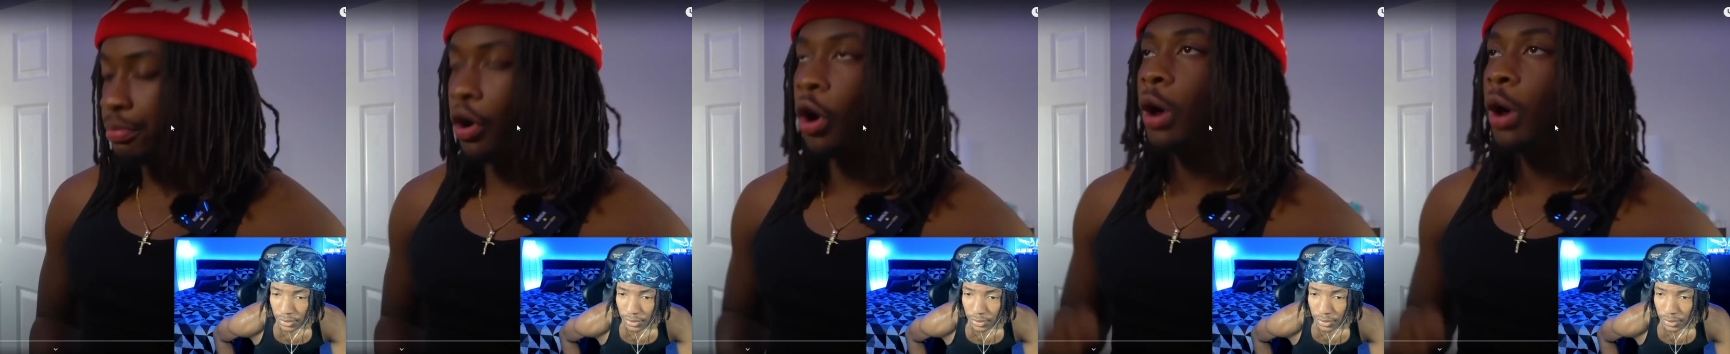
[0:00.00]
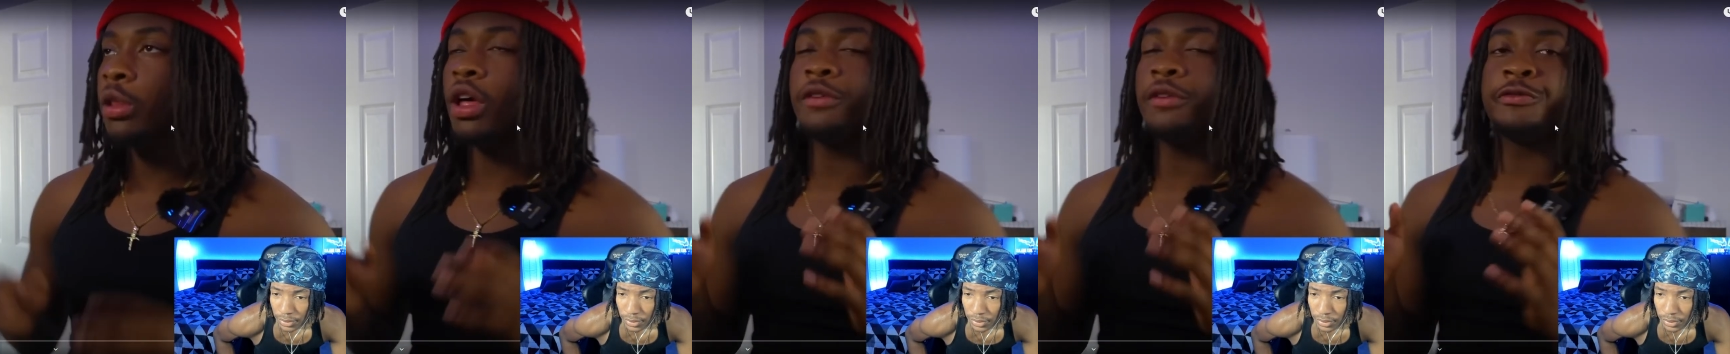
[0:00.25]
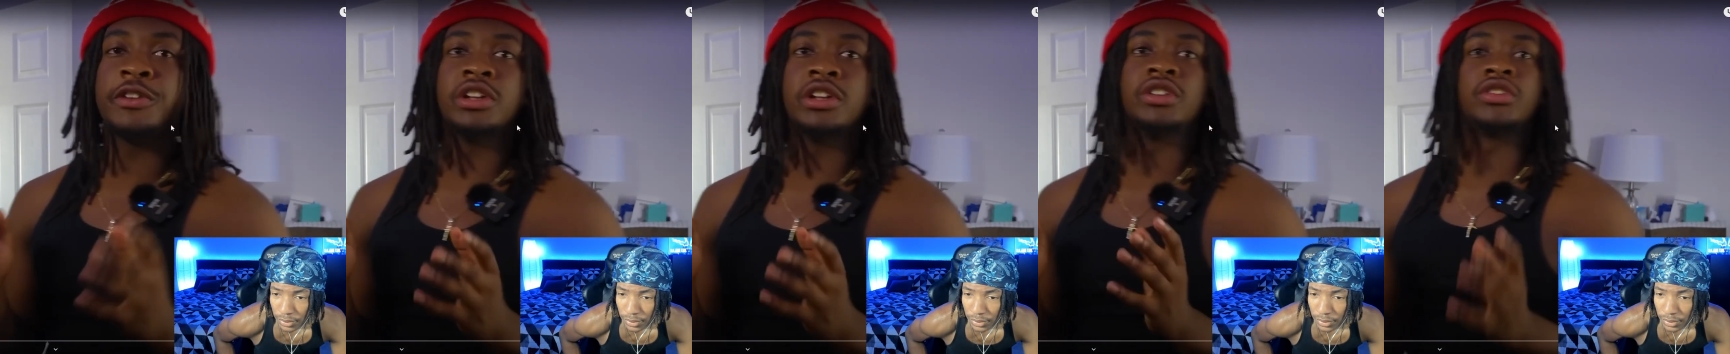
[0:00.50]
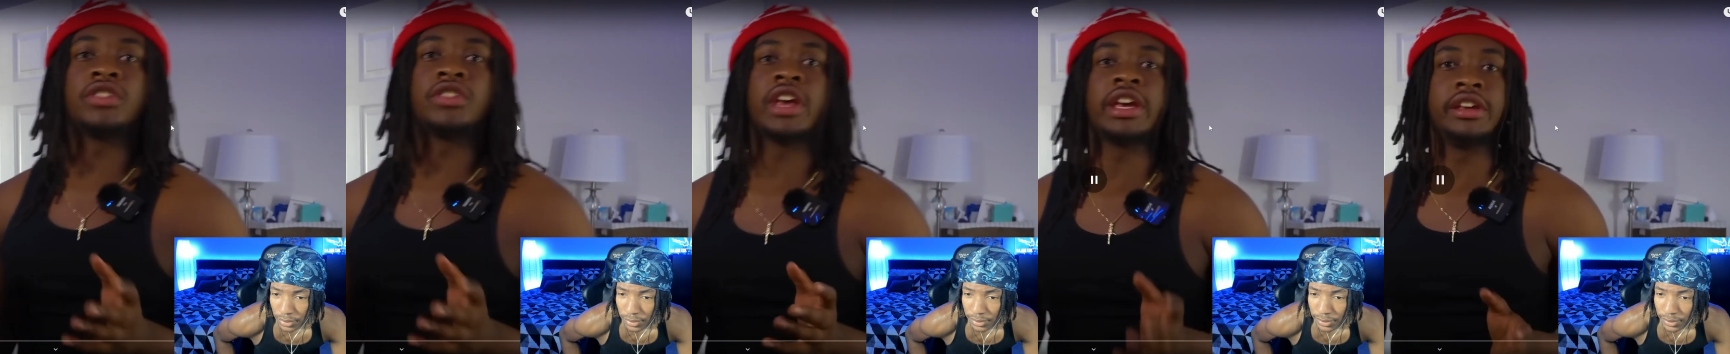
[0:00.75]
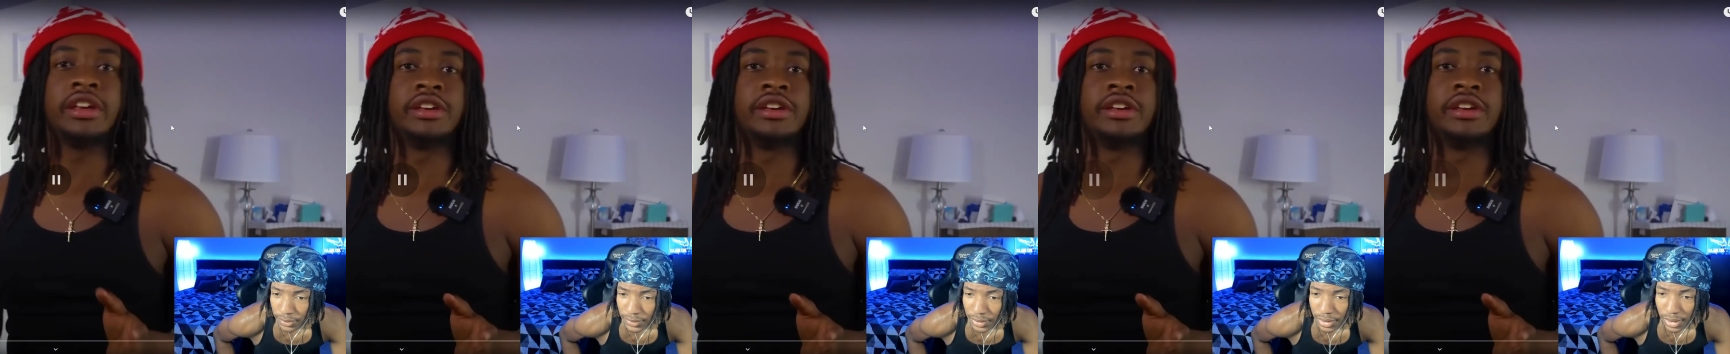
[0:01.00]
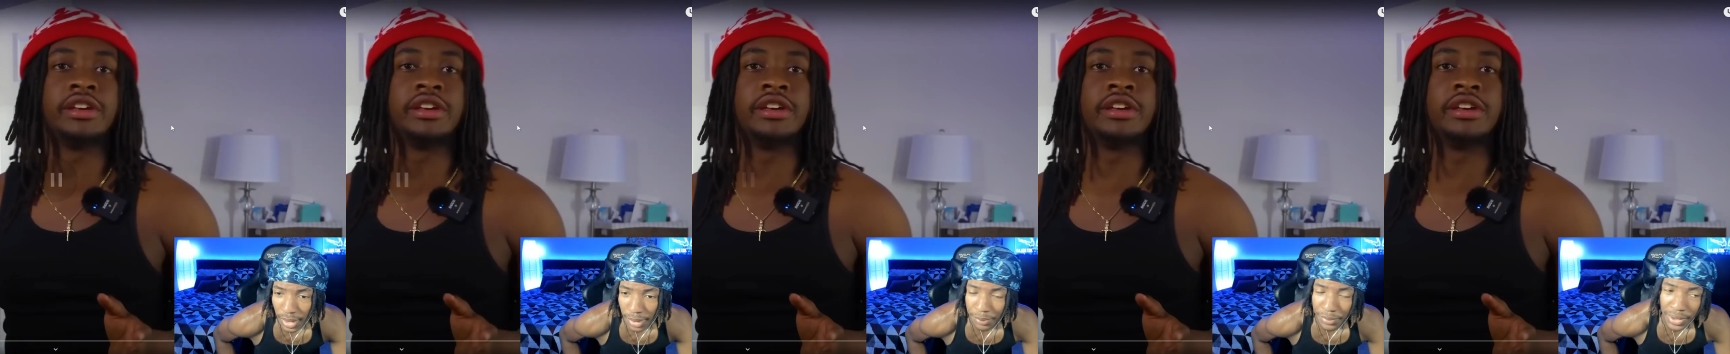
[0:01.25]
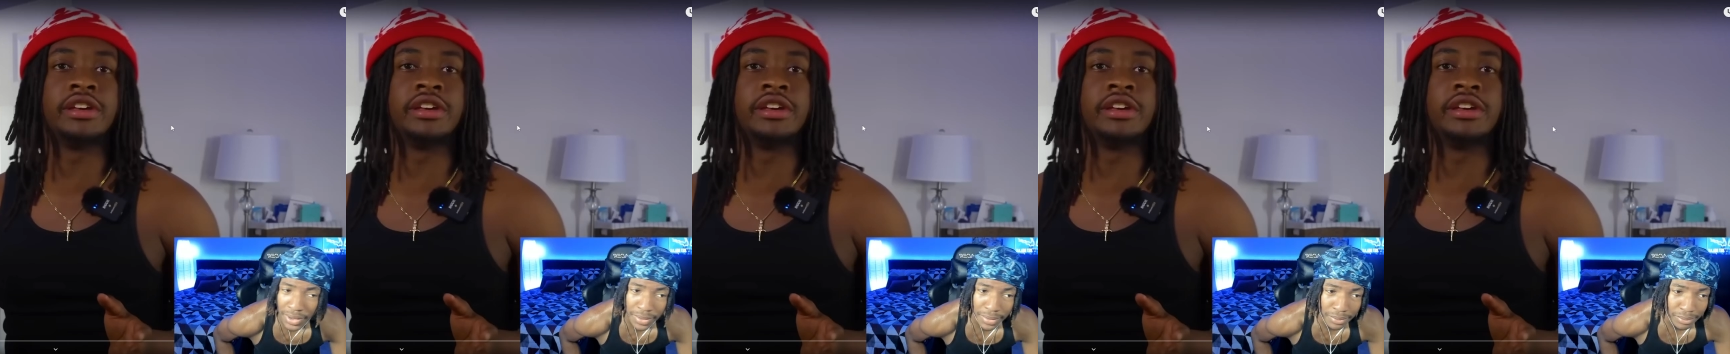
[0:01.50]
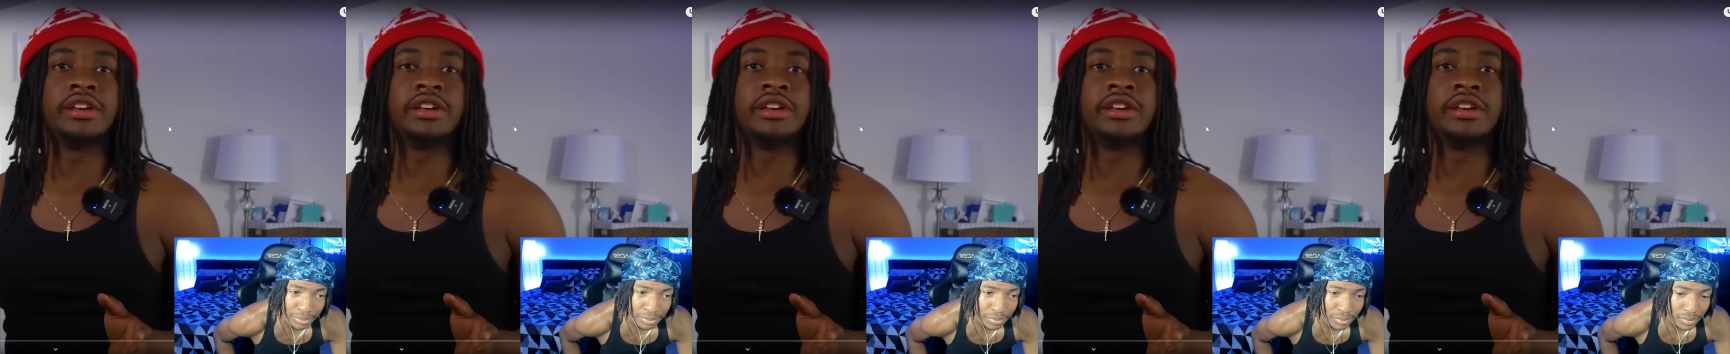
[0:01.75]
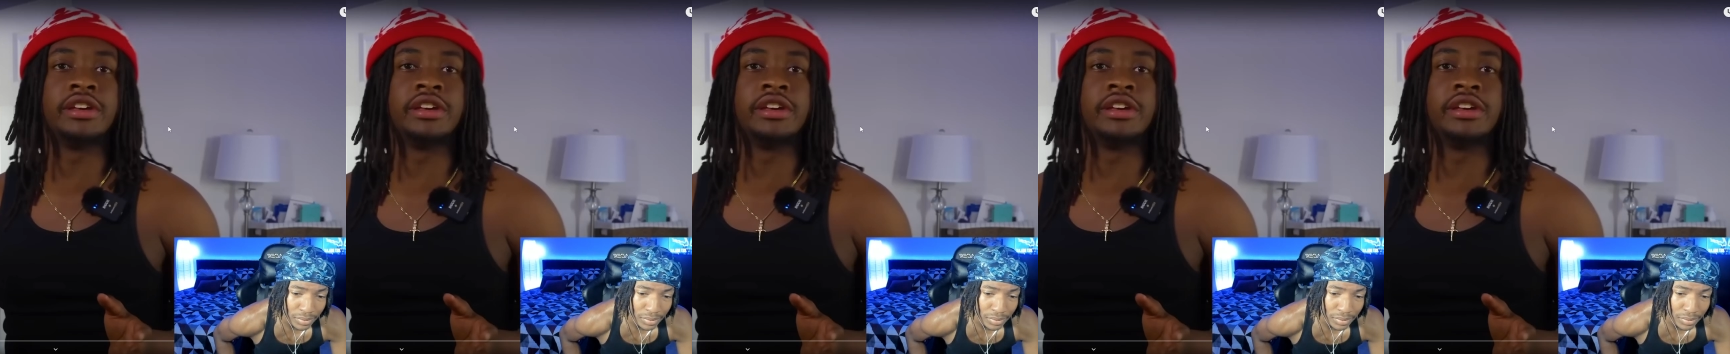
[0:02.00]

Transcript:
Speaker 1: But all I'm finna say is, I mean,